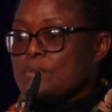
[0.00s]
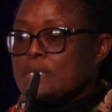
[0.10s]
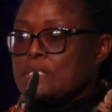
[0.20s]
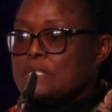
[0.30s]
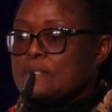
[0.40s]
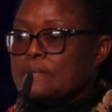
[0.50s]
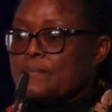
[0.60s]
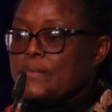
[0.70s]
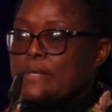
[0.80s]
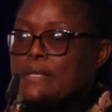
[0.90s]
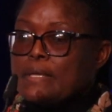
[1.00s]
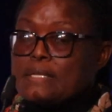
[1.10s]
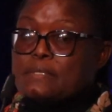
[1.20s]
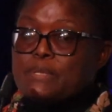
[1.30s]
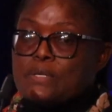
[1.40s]
education.
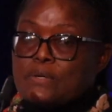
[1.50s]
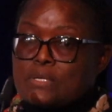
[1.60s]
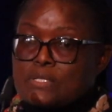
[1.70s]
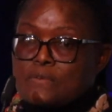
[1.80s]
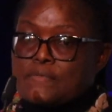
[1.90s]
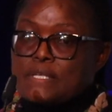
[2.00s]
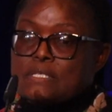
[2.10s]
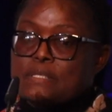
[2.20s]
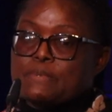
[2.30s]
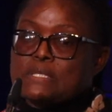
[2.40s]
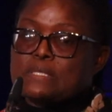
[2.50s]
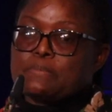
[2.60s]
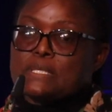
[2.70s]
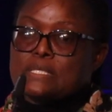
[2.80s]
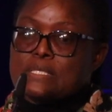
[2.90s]
And because of the
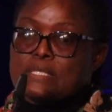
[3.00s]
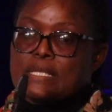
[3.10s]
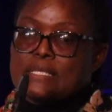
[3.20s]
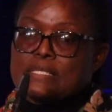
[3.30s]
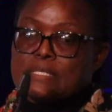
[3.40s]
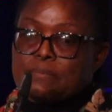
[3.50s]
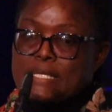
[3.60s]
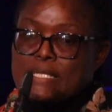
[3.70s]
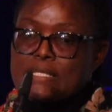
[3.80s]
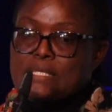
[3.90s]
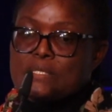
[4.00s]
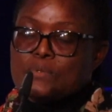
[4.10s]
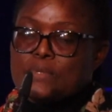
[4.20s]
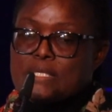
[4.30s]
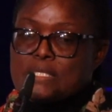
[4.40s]
responsibility that is mandated
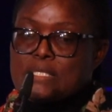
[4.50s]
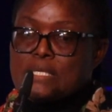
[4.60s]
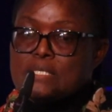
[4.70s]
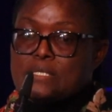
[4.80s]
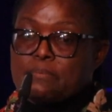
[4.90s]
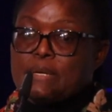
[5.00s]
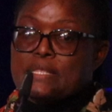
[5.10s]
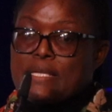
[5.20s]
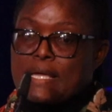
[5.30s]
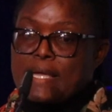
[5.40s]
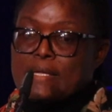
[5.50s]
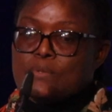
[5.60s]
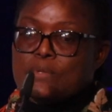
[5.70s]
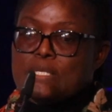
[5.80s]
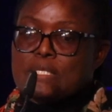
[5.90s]
to NCHE by the
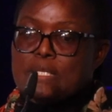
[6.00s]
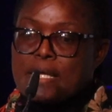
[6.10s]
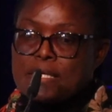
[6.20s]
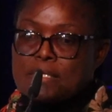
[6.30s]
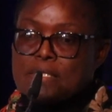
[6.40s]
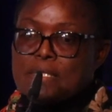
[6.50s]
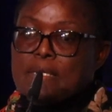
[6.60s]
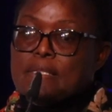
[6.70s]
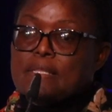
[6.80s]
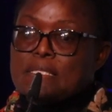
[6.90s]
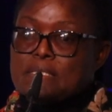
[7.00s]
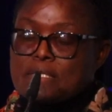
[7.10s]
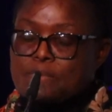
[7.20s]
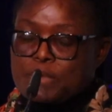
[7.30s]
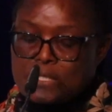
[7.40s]
Higher Education Act, that
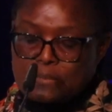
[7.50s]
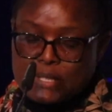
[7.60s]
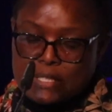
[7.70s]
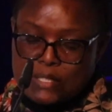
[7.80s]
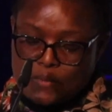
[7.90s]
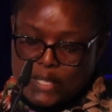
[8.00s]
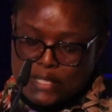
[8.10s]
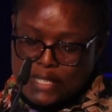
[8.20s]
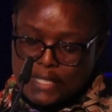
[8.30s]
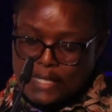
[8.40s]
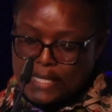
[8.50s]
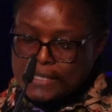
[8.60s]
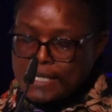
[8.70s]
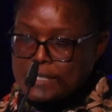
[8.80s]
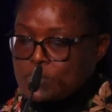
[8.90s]
responsibility was then
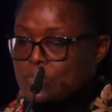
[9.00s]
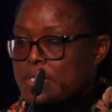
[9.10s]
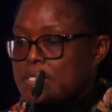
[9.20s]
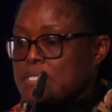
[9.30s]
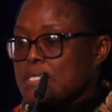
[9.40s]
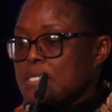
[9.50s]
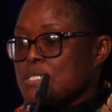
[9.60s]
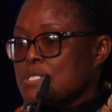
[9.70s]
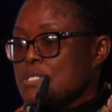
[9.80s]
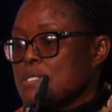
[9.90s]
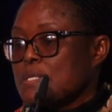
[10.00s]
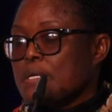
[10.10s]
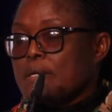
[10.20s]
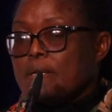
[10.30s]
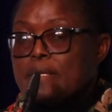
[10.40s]
assigned to NCHE.
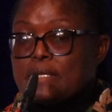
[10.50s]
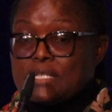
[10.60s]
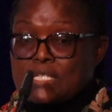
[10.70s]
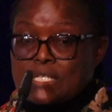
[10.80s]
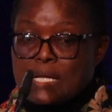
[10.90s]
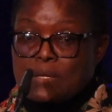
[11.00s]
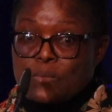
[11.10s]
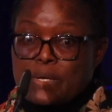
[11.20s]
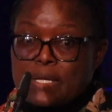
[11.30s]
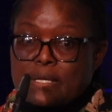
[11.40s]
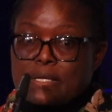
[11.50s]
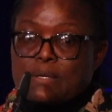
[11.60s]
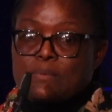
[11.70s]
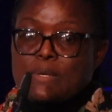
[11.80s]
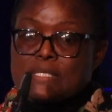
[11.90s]
Initial
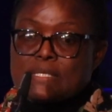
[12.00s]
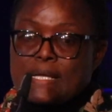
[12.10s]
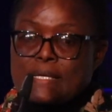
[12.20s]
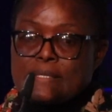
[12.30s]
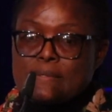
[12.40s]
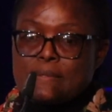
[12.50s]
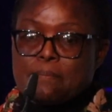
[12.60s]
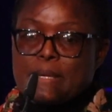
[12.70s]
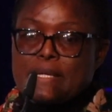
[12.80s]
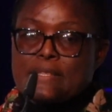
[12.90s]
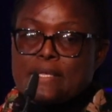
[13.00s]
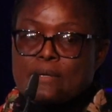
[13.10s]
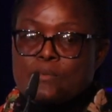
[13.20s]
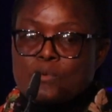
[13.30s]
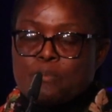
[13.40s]
work was done by
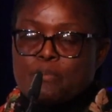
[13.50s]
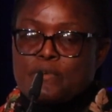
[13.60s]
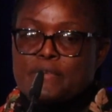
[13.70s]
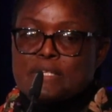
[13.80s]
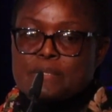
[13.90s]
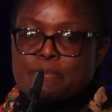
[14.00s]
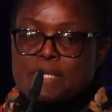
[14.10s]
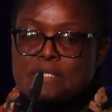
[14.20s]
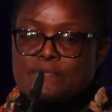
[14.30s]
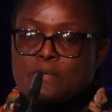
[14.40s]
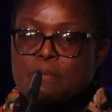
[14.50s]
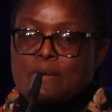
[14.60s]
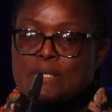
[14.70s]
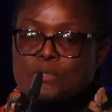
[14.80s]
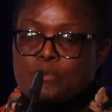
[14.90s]
the group of experts from
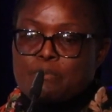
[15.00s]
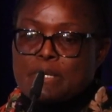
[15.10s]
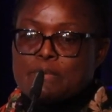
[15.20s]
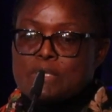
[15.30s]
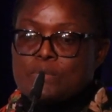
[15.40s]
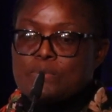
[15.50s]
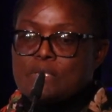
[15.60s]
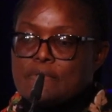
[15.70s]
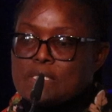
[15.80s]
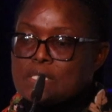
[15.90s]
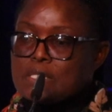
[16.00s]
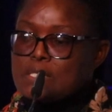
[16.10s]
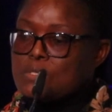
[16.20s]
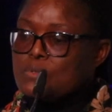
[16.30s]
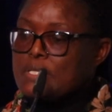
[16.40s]
our two public
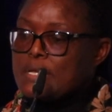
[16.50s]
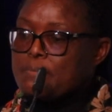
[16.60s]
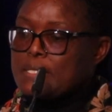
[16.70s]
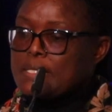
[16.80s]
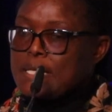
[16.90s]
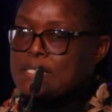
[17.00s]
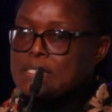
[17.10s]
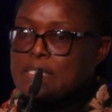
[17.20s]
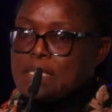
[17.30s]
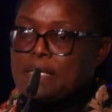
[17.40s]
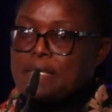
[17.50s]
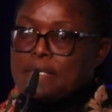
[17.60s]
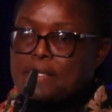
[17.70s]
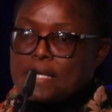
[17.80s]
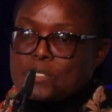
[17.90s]
universities, UNAM and NAST,
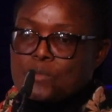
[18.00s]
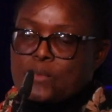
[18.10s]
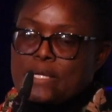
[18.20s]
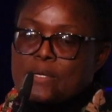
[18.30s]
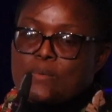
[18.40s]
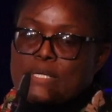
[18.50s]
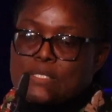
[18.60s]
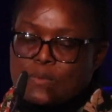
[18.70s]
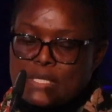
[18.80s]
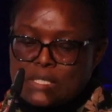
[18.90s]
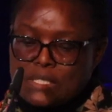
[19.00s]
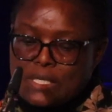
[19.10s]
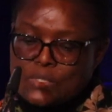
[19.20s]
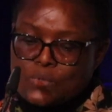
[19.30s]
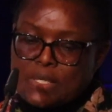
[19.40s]
and that work was quality
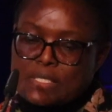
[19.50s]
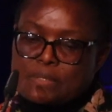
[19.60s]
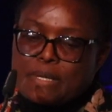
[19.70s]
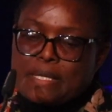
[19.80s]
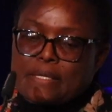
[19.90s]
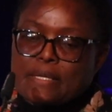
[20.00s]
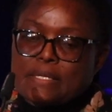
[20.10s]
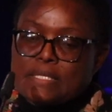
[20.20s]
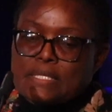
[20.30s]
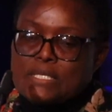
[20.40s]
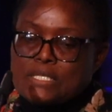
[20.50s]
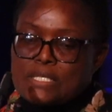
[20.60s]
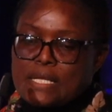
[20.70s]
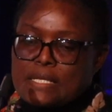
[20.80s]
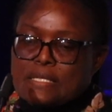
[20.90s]
assured by
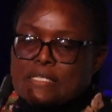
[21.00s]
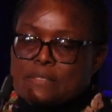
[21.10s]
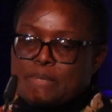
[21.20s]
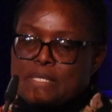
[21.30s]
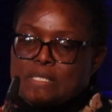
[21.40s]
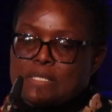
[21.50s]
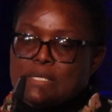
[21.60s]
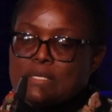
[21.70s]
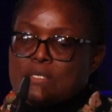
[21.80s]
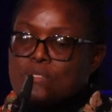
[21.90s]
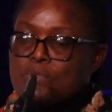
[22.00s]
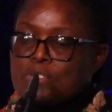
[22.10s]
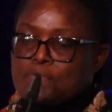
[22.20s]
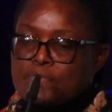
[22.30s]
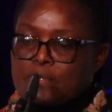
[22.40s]
international experts
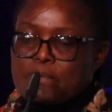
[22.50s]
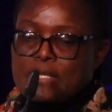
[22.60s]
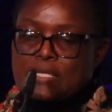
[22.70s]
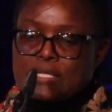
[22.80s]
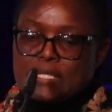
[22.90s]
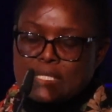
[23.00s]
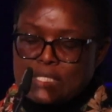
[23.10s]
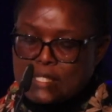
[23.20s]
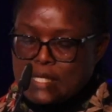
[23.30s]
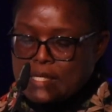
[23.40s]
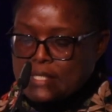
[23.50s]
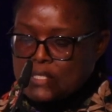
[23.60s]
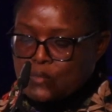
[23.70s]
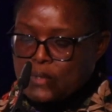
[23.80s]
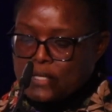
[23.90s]
sourced from the International
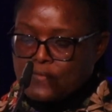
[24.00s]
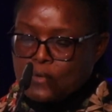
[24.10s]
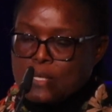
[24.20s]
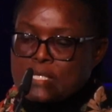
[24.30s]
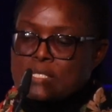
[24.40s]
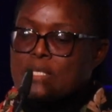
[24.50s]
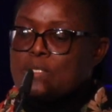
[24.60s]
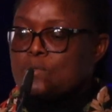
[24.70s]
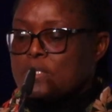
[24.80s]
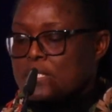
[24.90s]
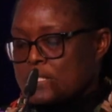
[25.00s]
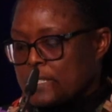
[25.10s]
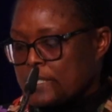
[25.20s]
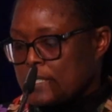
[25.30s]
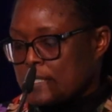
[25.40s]
Network for Quality
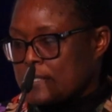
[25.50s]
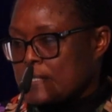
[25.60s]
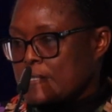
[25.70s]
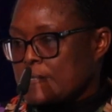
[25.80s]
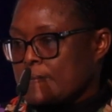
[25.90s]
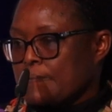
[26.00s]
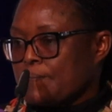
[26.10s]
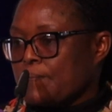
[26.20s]
Assurance Agencies.